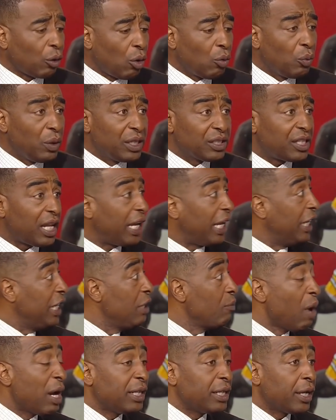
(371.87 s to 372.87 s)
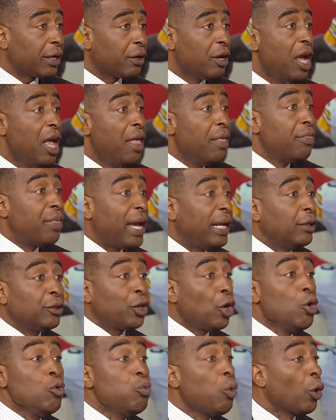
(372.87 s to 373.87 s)
on Wednesday and he wasn't there, they,
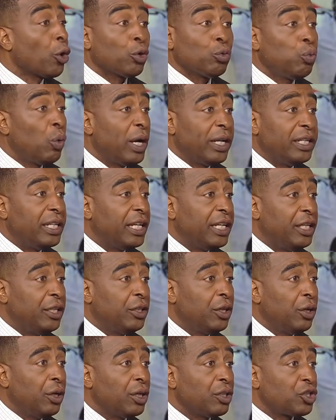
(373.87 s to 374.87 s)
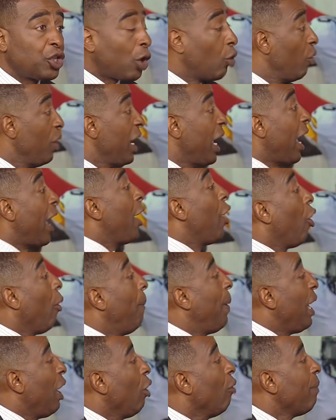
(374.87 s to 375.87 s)
their word wasn't any good. So L.
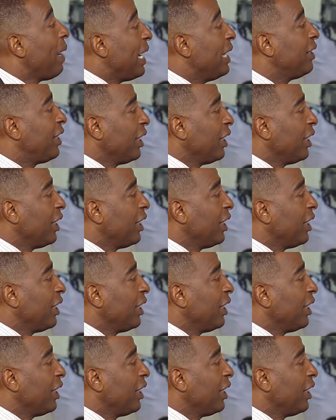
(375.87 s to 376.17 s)
Bell made